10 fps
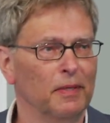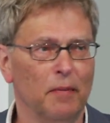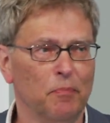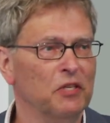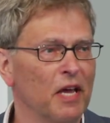
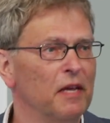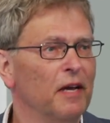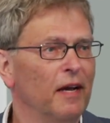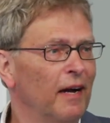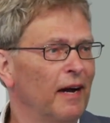let me say,
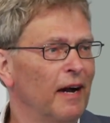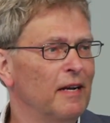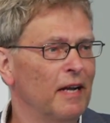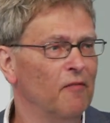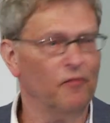
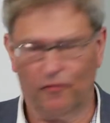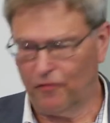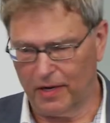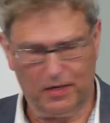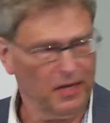I love
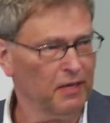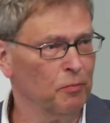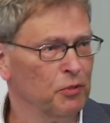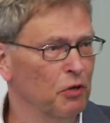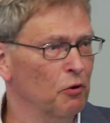fighting
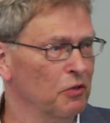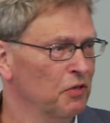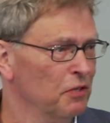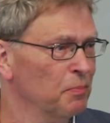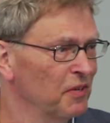
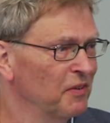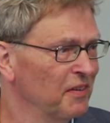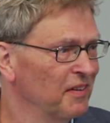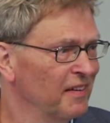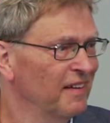obscurantism,
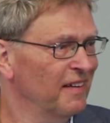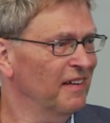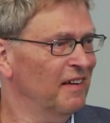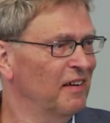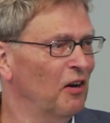
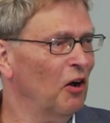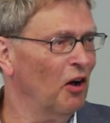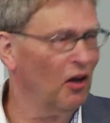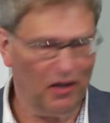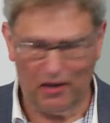
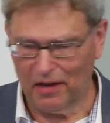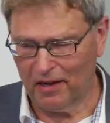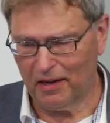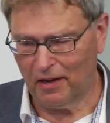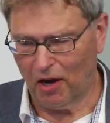
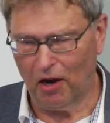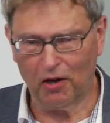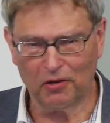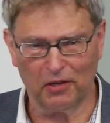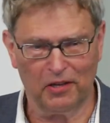
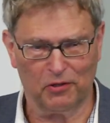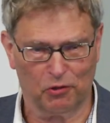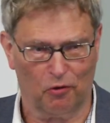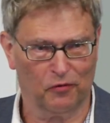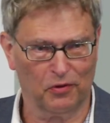hard and
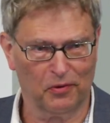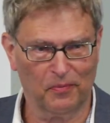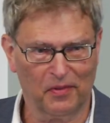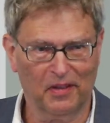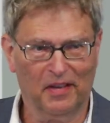soft.
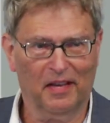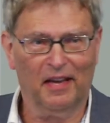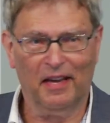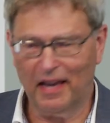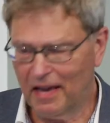
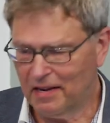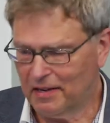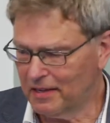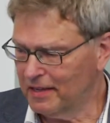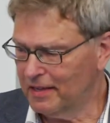
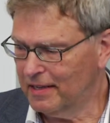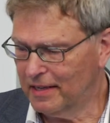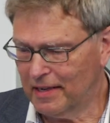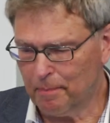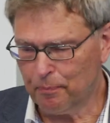And,
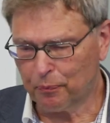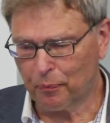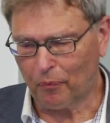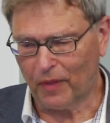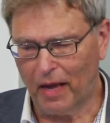
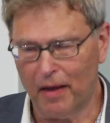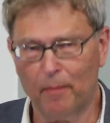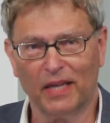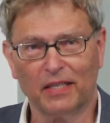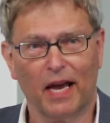
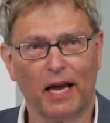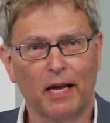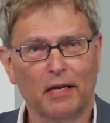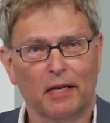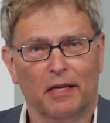but
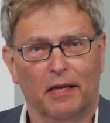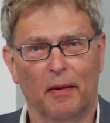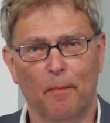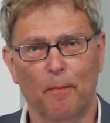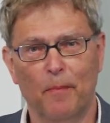I'll
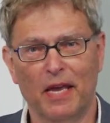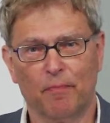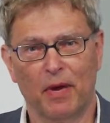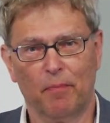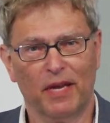
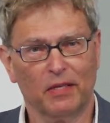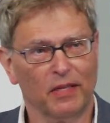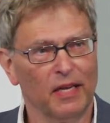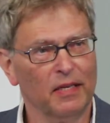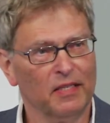make my
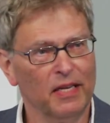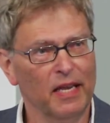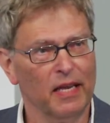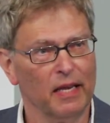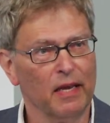best in
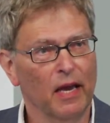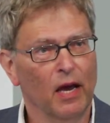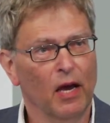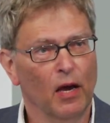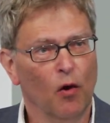seeing
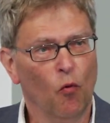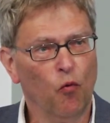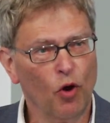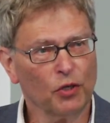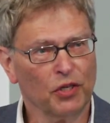
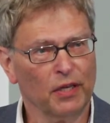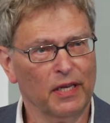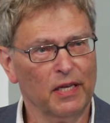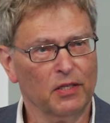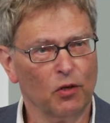what
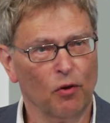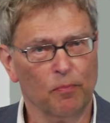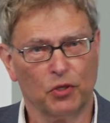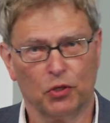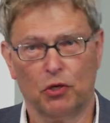is
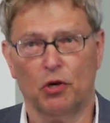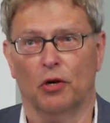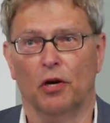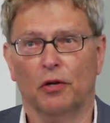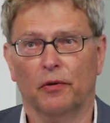
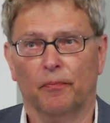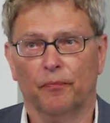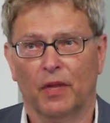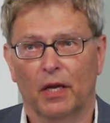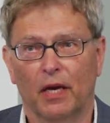obscure,
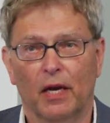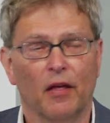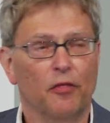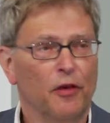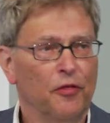
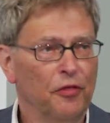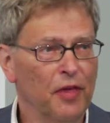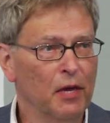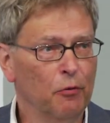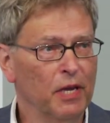the
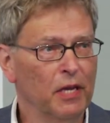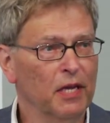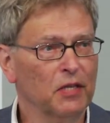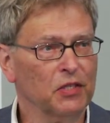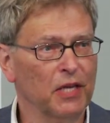theory
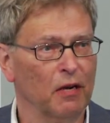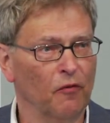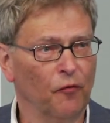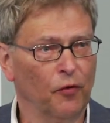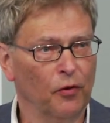
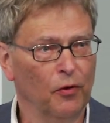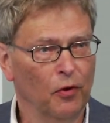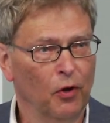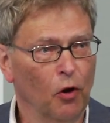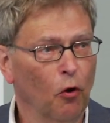itself,
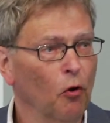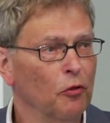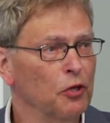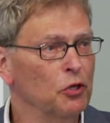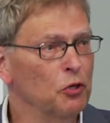
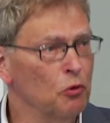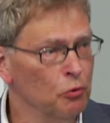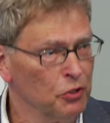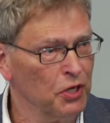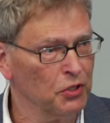or the
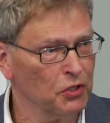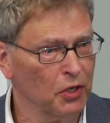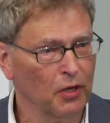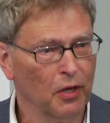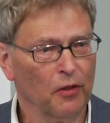uses
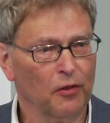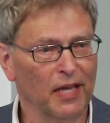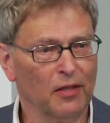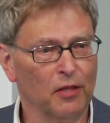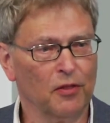
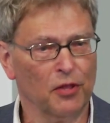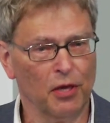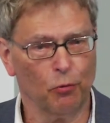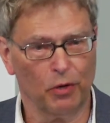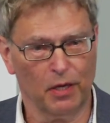that the
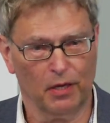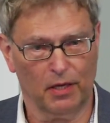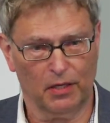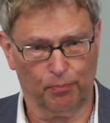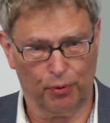theory
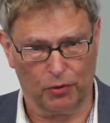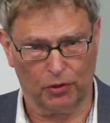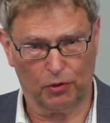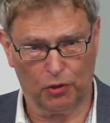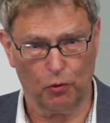is
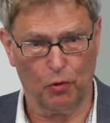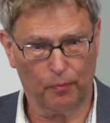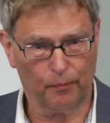put to.